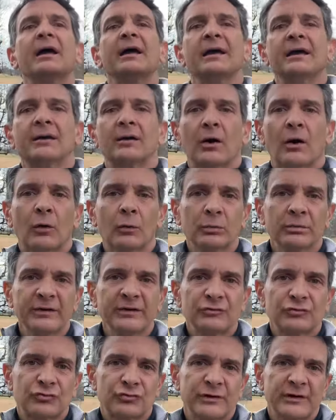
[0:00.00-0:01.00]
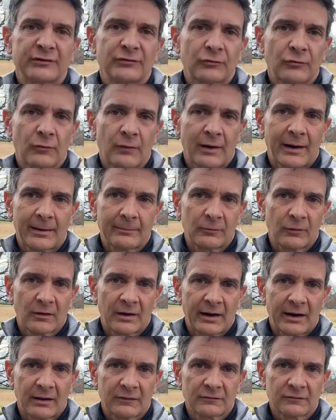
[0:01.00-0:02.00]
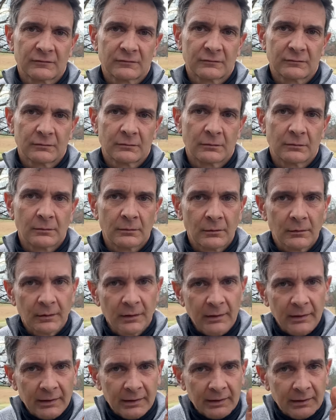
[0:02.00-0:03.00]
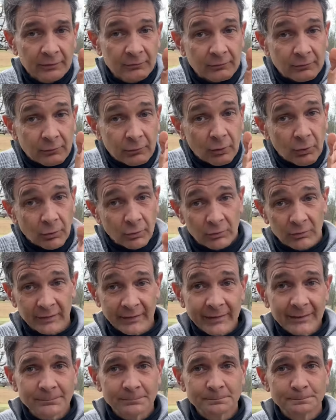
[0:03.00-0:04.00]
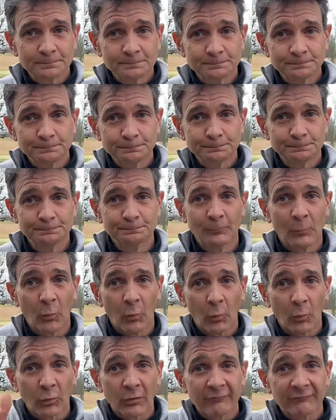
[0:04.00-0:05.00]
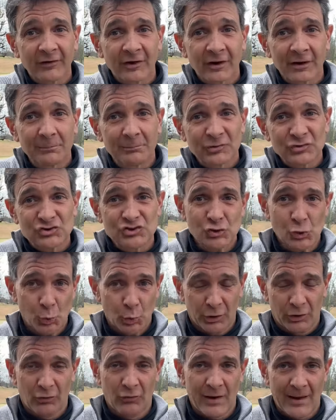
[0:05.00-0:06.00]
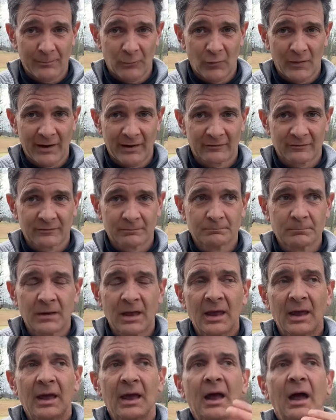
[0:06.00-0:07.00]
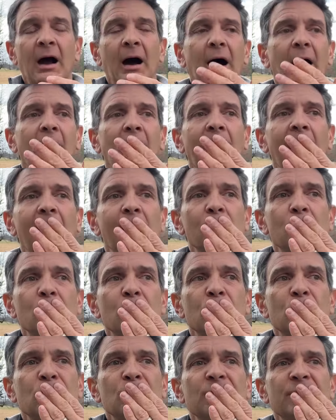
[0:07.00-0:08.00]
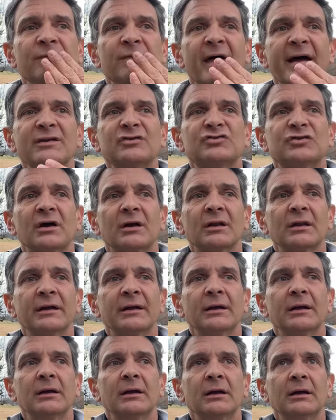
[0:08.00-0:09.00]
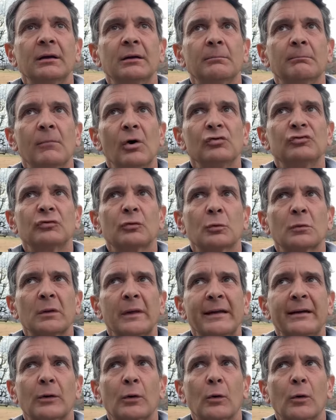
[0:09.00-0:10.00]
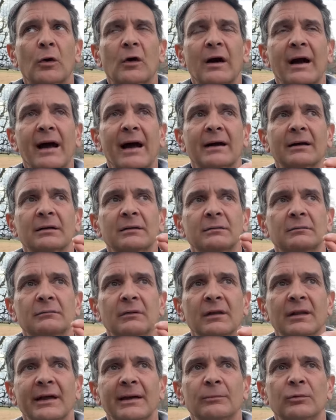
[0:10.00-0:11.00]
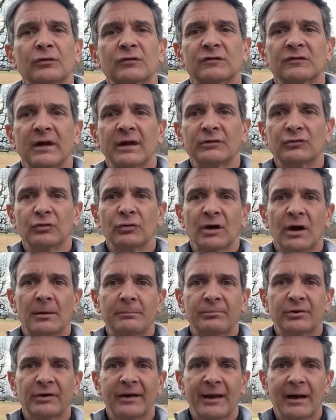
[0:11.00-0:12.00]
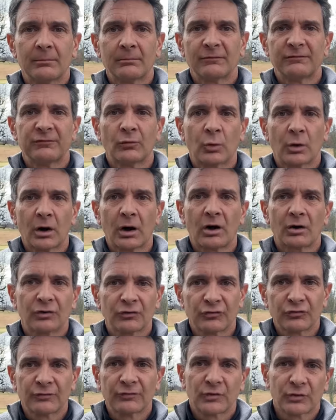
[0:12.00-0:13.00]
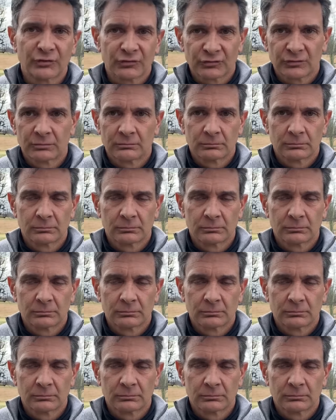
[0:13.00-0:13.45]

It only treats crabgrass either early or very mature crabgrass. Um, they generally, most quinaclorac labels say do not put out before August 1st.